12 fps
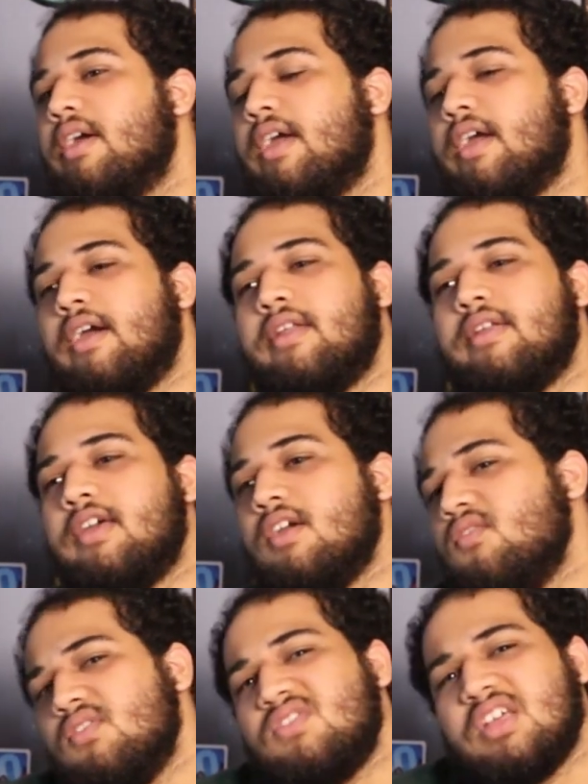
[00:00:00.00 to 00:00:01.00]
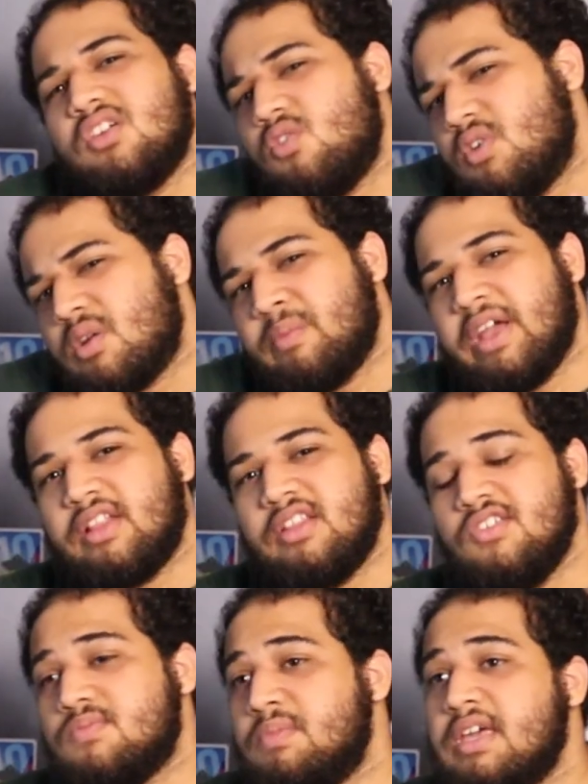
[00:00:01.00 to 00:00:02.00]
And even if they don't want to make
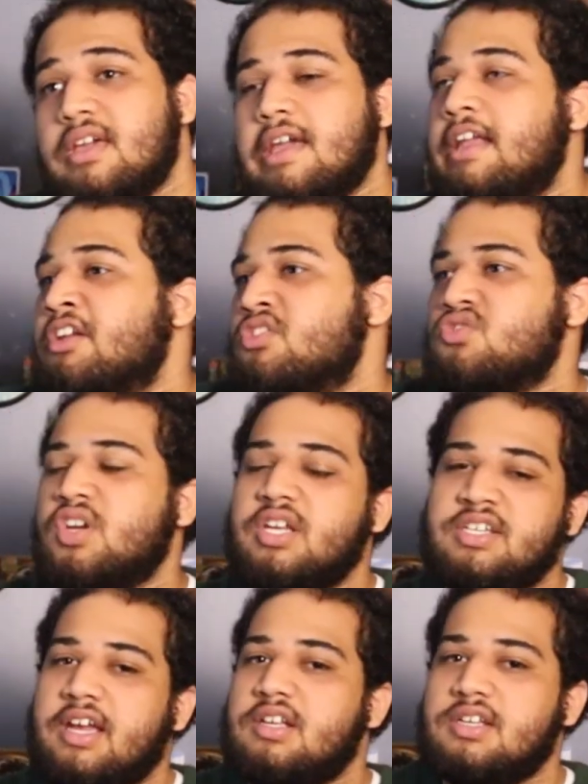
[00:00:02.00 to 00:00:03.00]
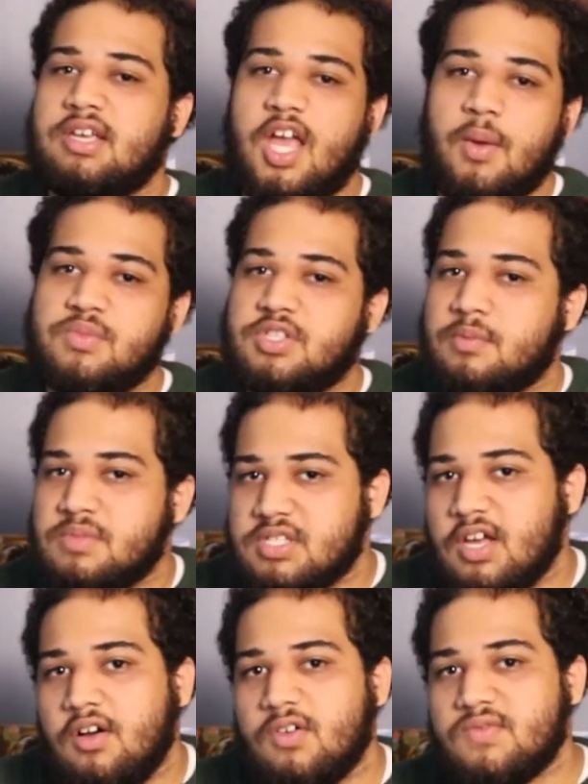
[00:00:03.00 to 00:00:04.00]
these big industry-changing games
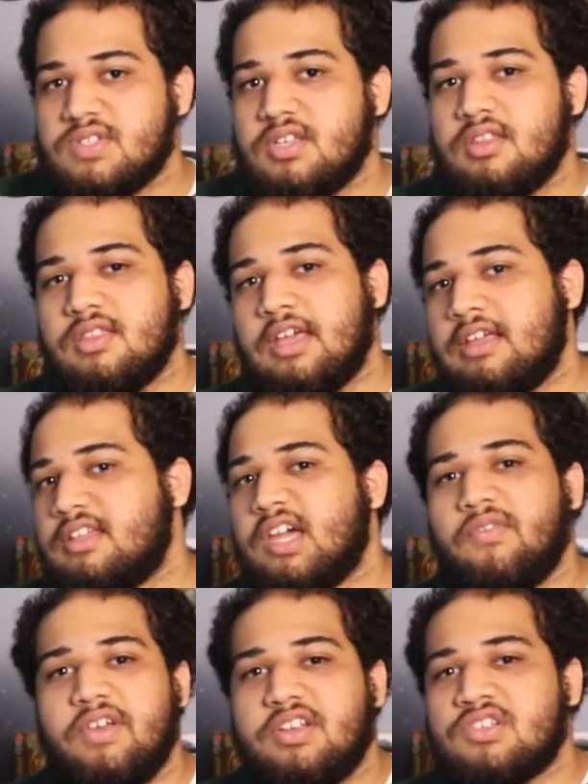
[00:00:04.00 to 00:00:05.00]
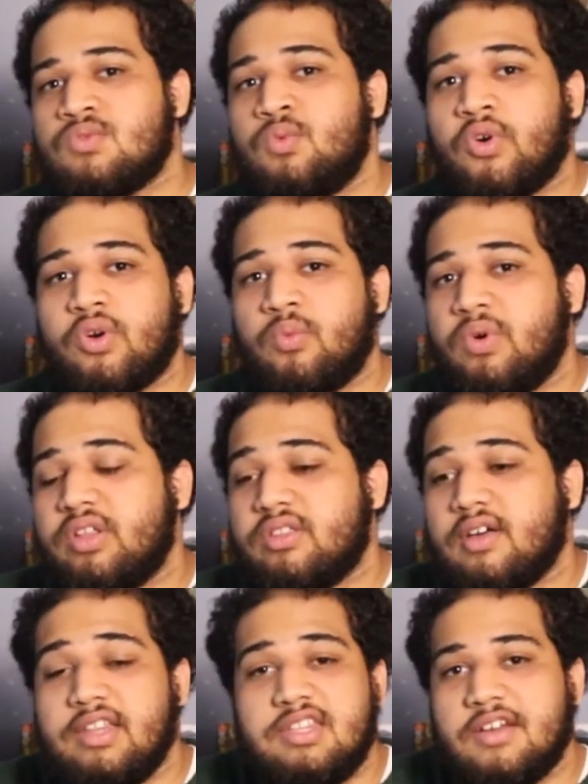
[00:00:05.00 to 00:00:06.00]
themselves, they can definitely just work
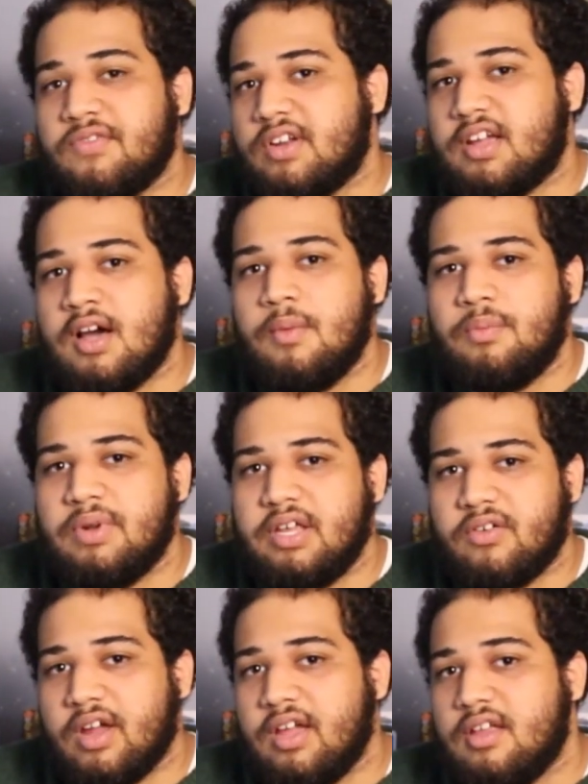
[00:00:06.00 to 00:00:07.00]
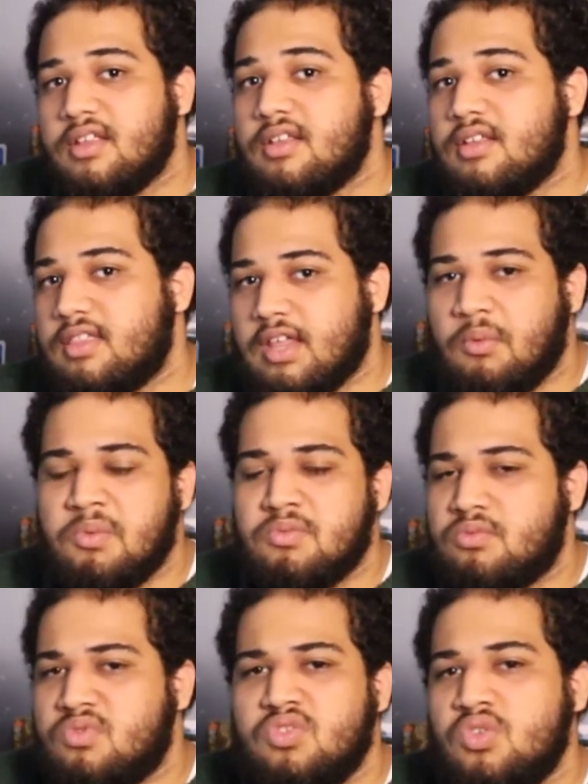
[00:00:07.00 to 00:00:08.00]
with a different company, right? That would
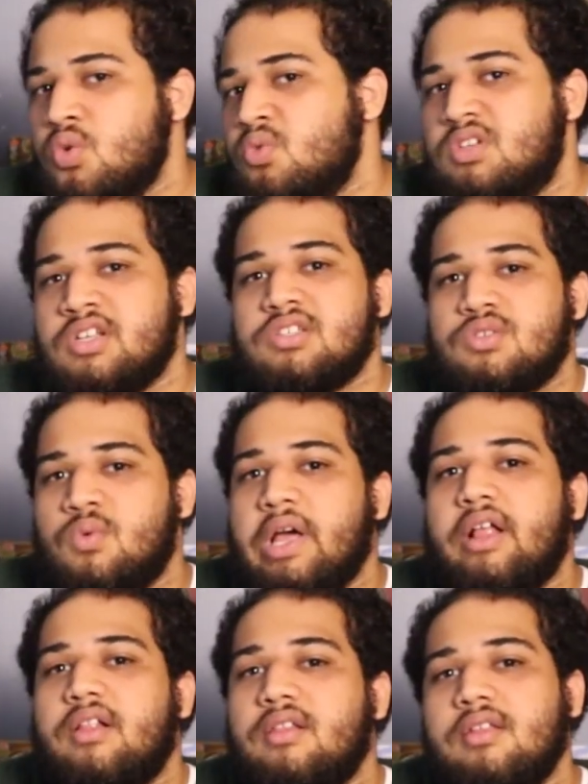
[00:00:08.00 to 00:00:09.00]
do just well.